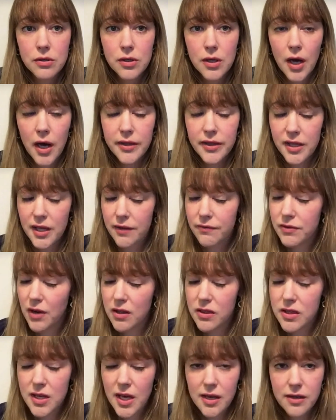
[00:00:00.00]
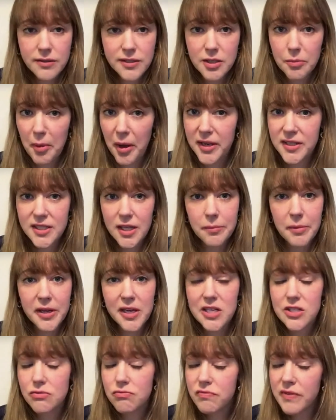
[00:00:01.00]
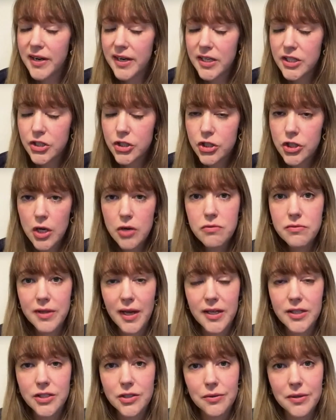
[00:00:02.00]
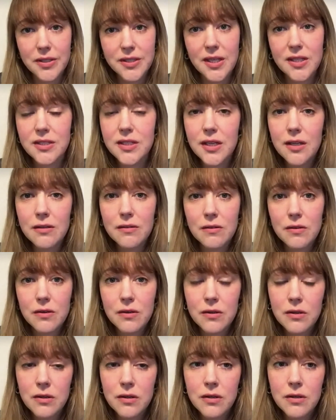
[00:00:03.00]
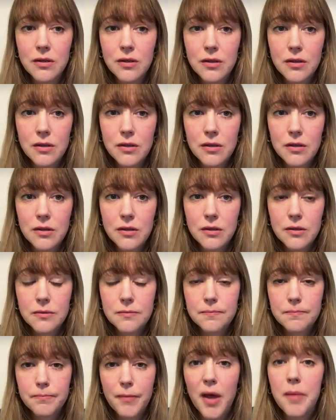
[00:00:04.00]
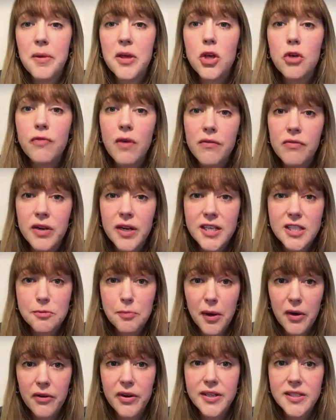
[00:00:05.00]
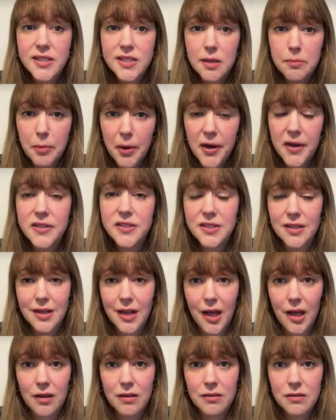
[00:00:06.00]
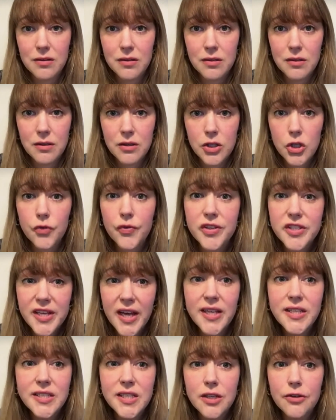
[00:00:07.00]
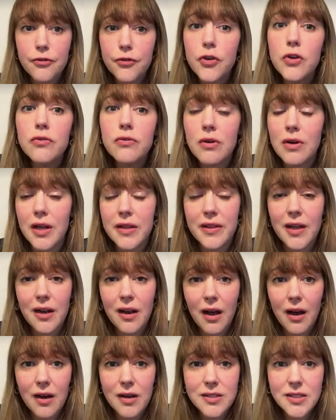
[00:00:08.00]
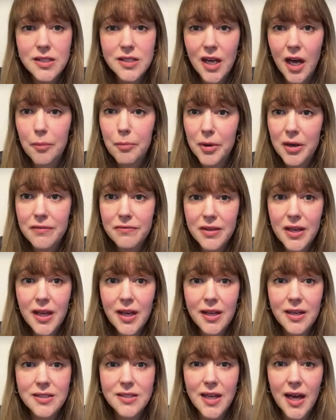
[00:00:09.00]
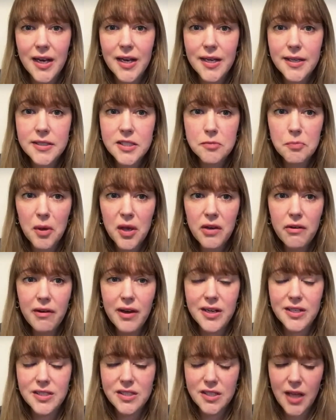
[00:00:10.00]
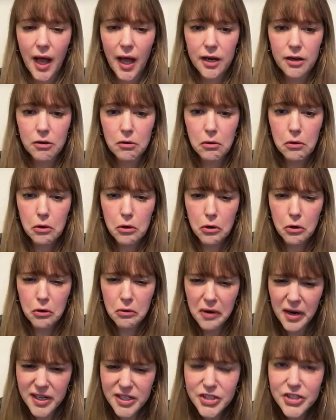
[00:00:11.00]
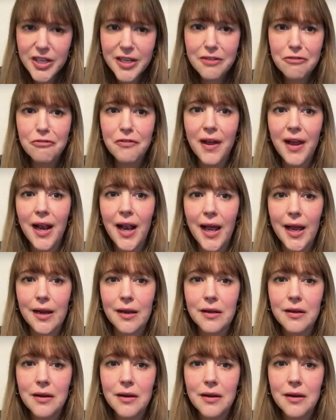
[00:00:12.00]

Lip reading: I think if nothing else, the pandemic has really shown that to us, hasn't it? Maybe you've even experienced it personally. You've attended a funeral in the last couple of years and experienced that crushing feeling